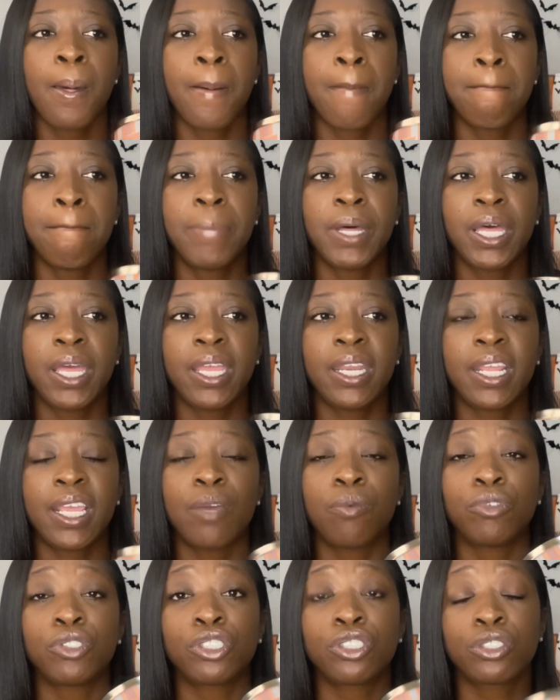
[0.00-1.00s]
but it
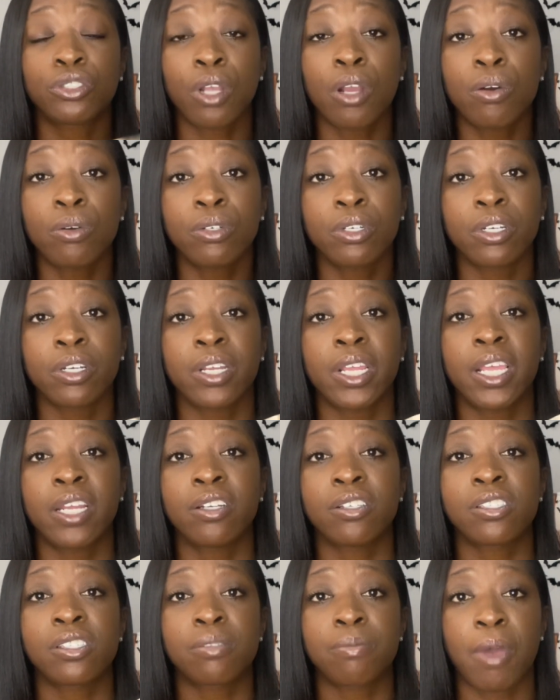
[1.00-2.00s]
was stronger in
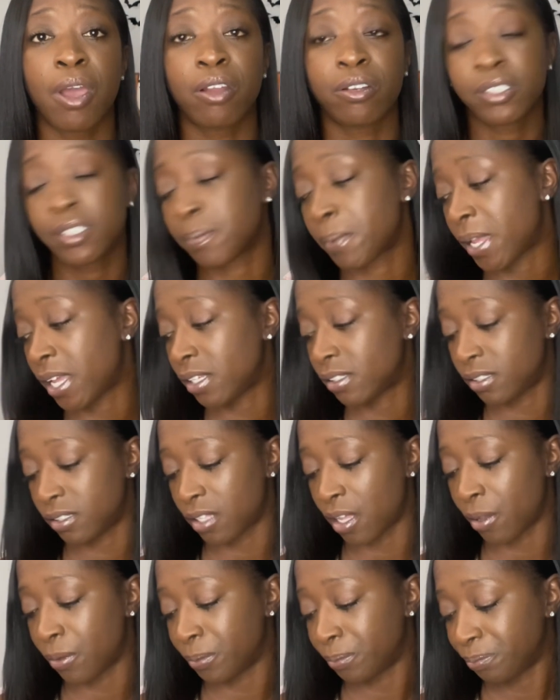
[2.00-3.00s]
a smaller space.
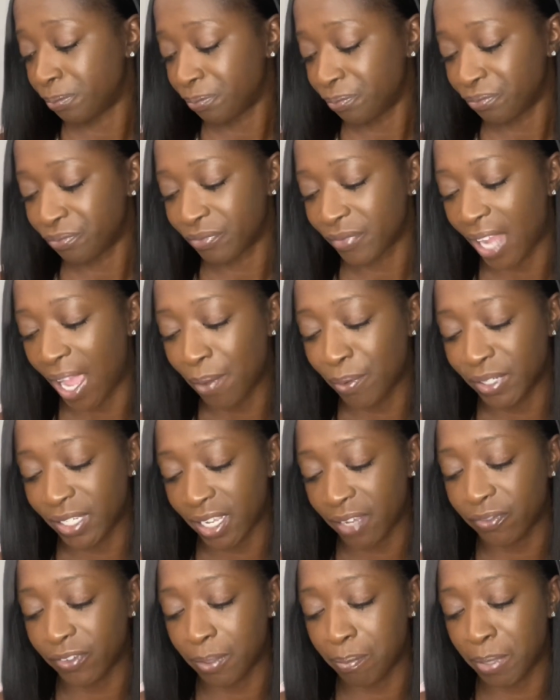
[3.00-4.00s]
So I would
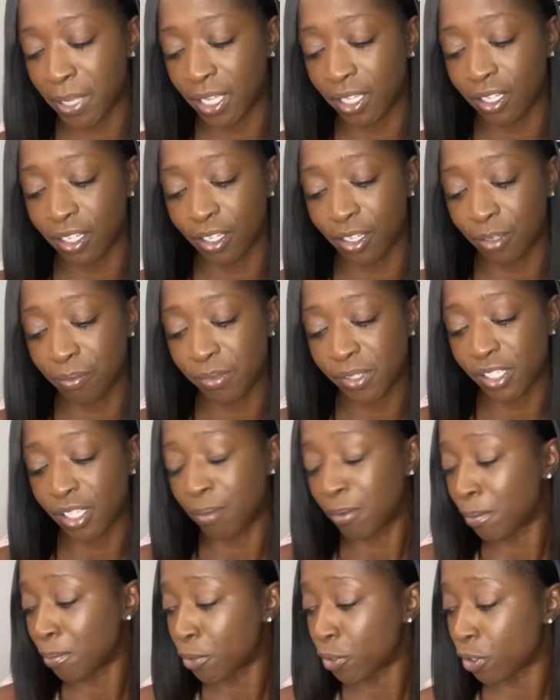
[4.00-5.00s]
definitely pick up
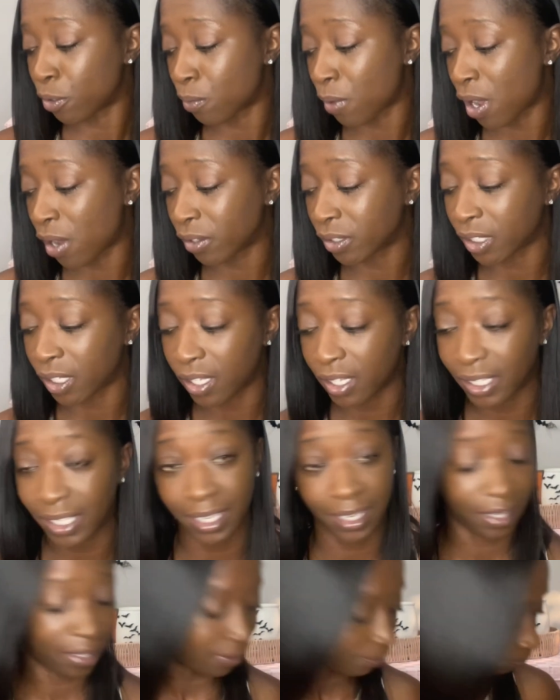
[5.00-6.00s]
Summer Boardwalk
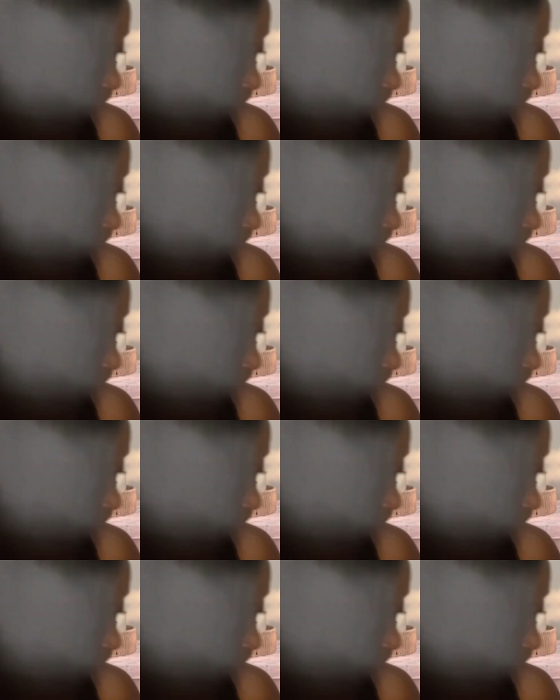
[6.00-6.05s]
again.